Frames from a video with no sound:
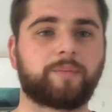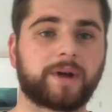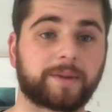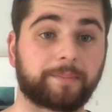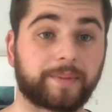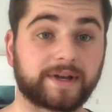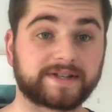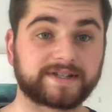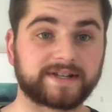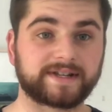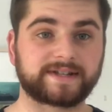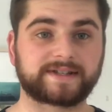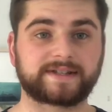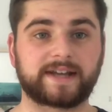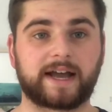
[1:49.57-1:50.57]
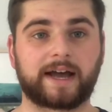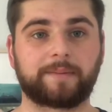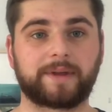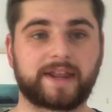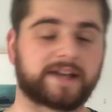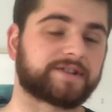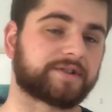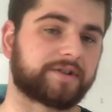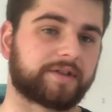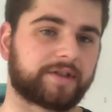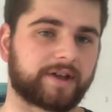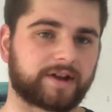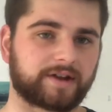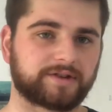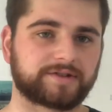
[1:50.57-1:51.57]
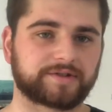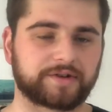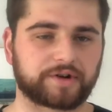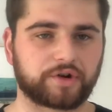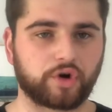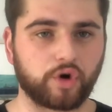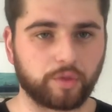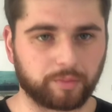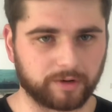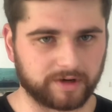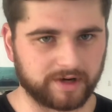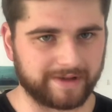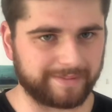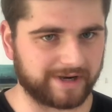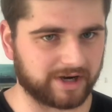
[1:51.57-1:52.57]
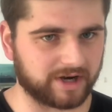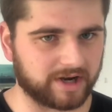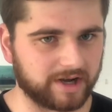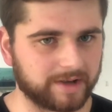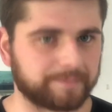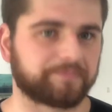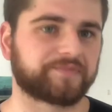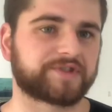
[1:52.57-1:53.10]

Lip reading: big business and that sort of thing in sort of corporate America.